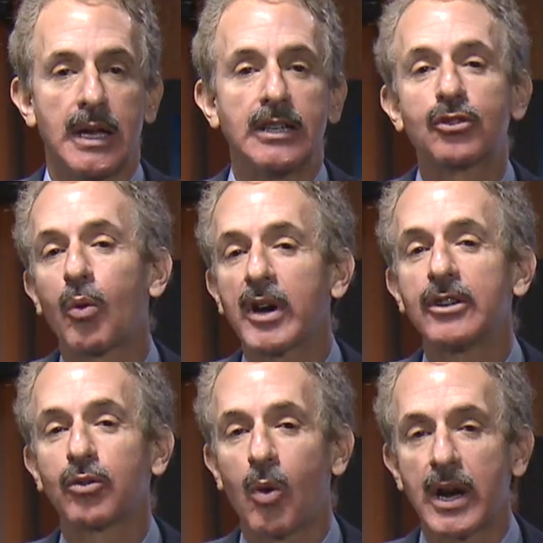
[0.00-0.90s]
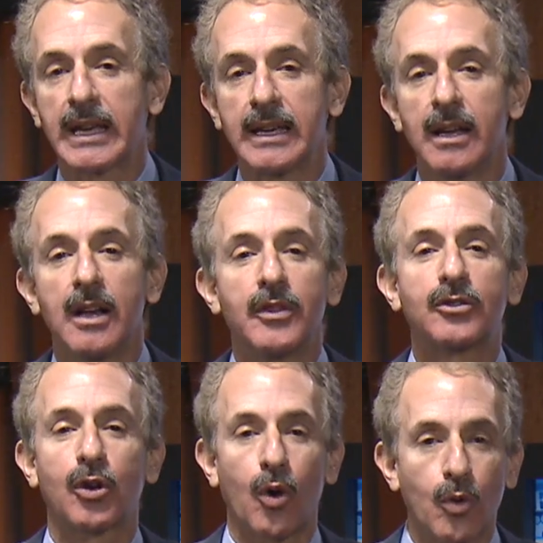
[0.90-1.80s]
In 2020, the
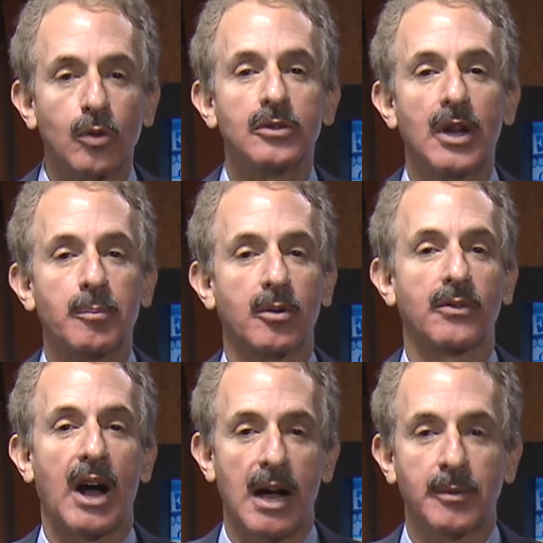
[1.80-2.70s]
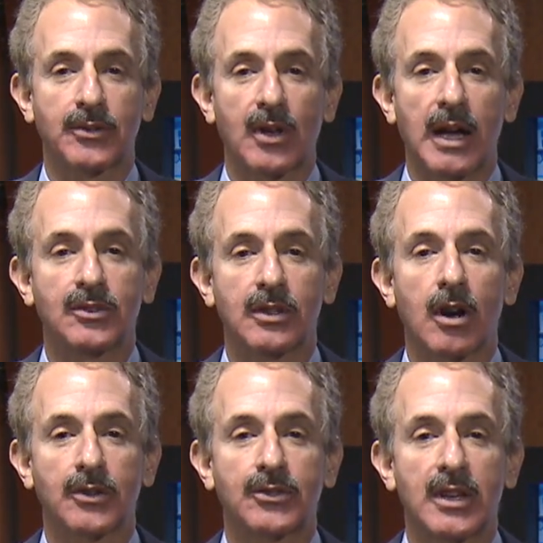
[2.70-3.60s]
total number of homicides in
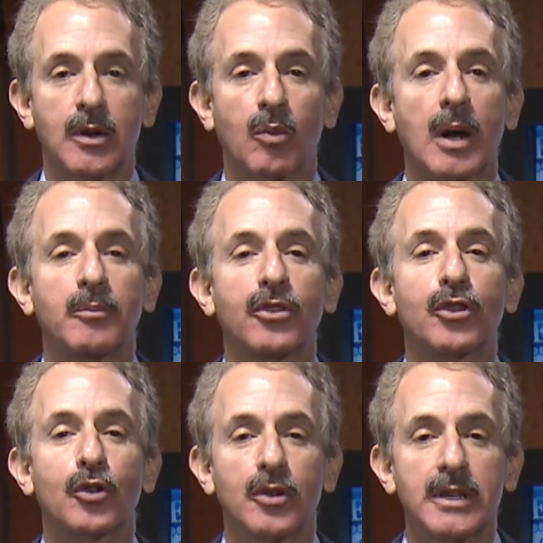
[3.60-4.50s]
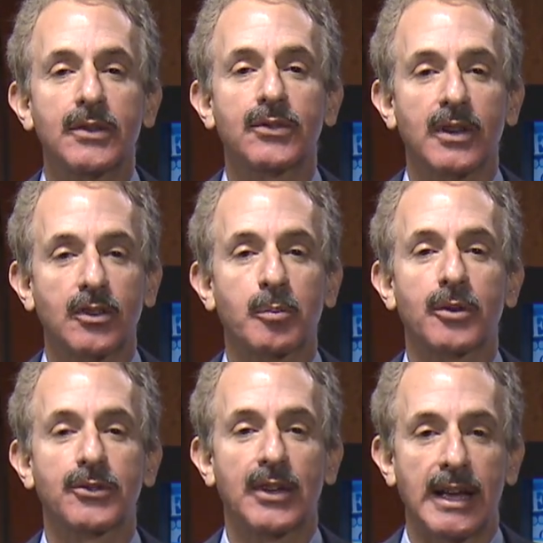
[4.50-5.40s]
our city were up
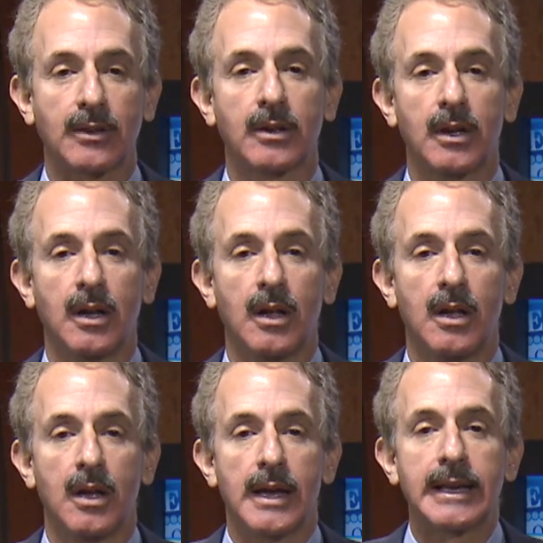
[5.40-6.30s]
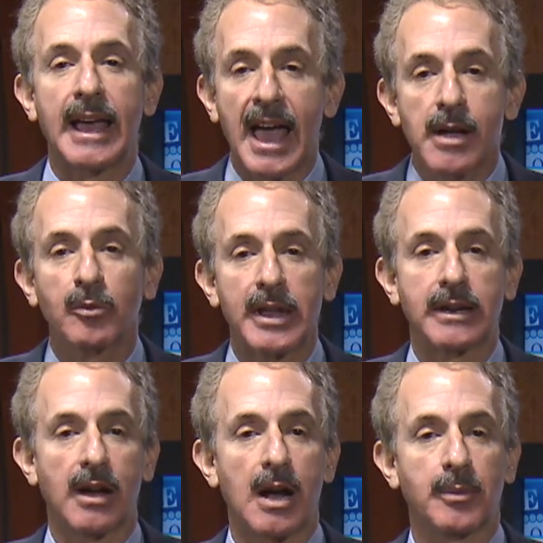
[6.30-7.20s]
36%. Gang
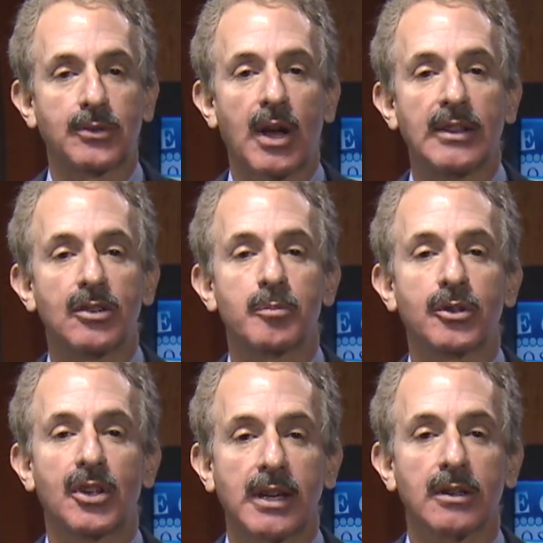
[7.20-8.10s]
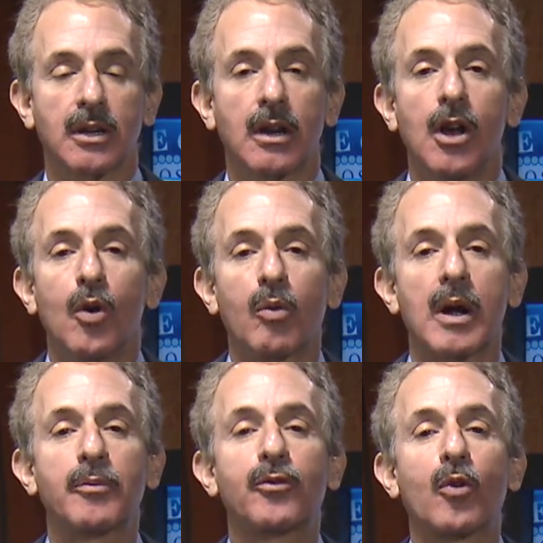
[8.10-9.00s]
related homicides, in particular, were
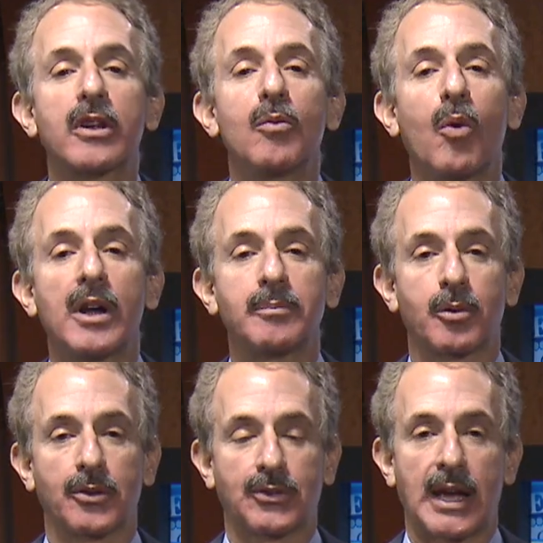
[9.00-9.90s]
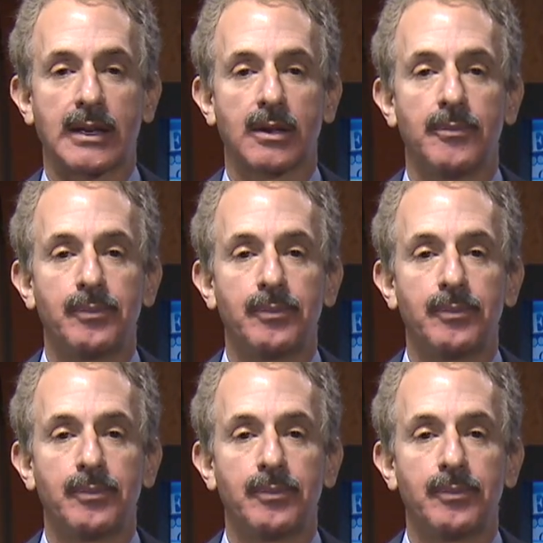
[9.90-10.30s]
up 41%.